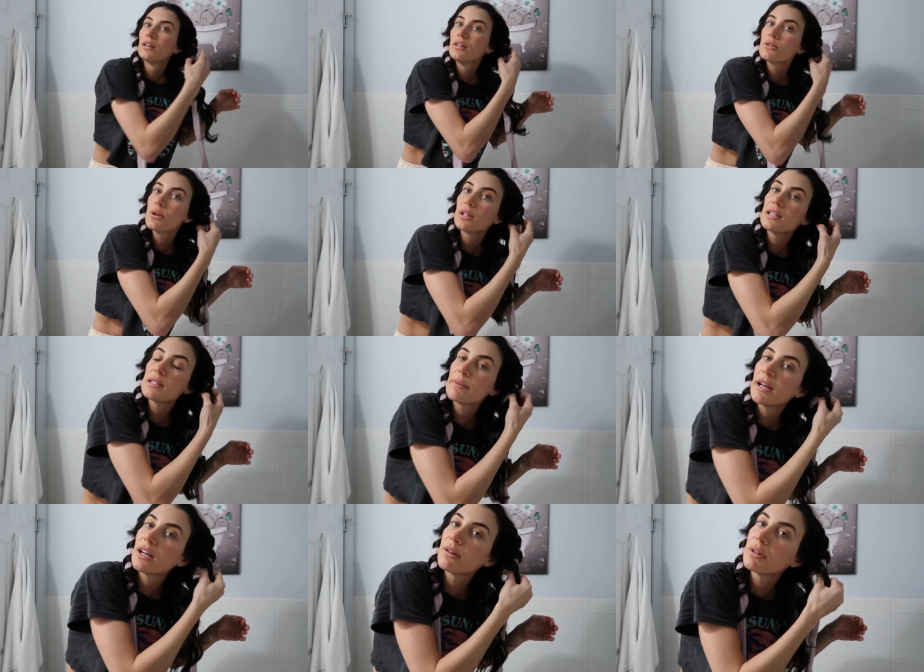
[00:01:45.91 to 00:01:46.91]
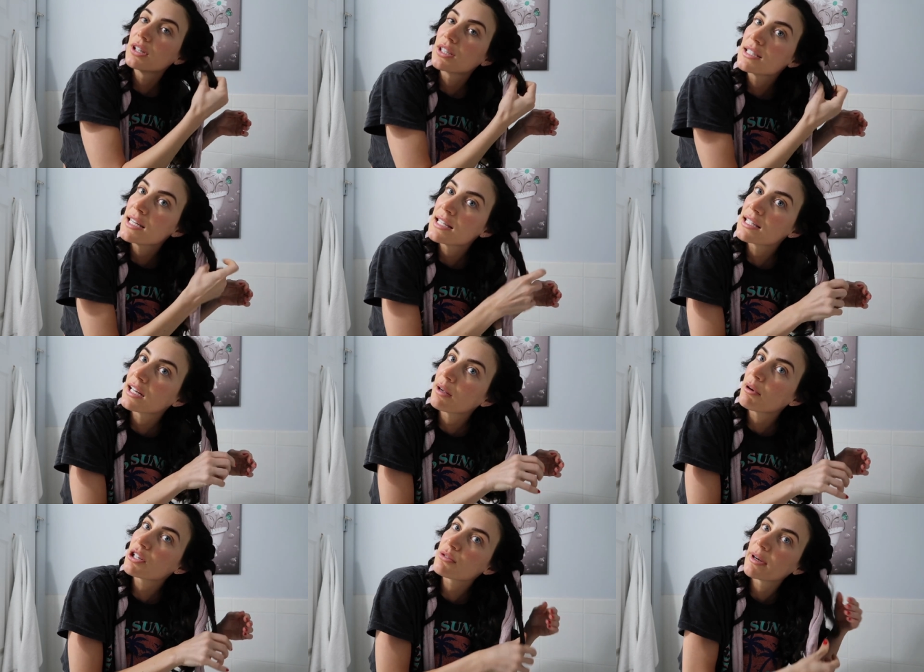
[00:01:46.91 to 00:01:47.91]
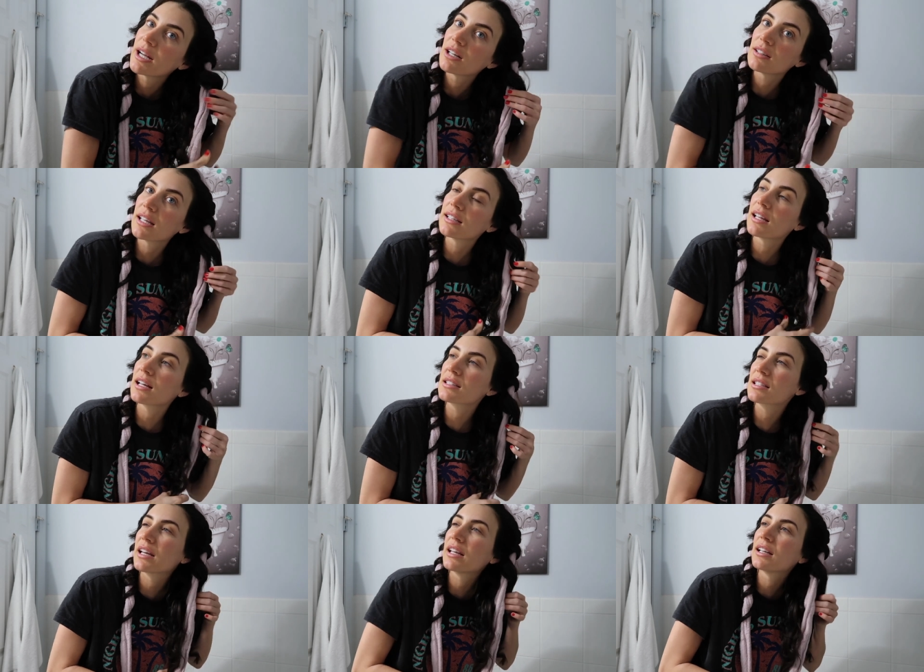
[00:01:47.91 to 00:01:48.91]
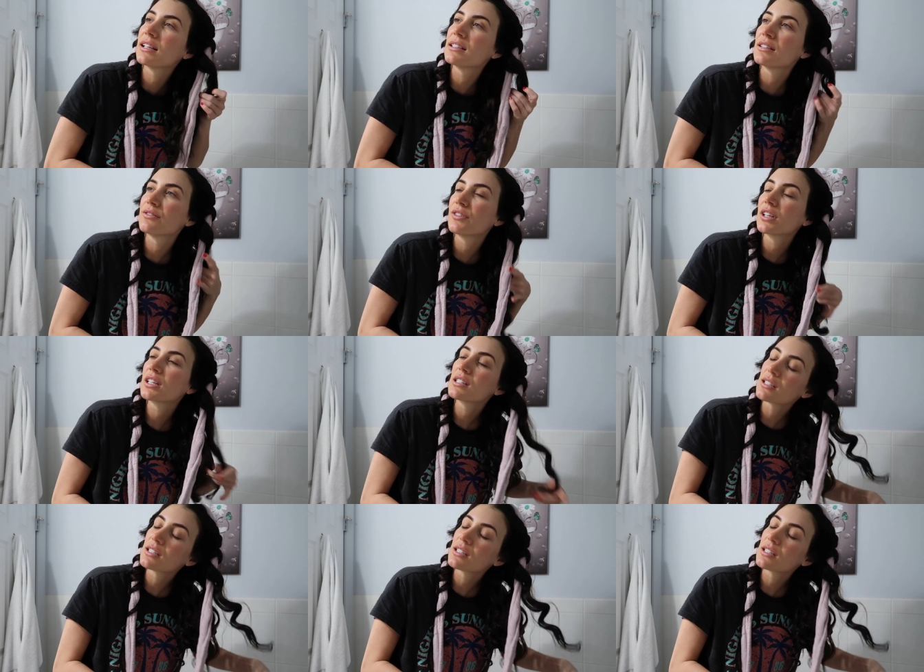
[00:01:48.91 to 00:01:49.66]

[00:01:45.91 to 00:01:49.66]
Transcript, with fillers: So at least my hair would look decent. I washed my hair late last night and I didn't feel like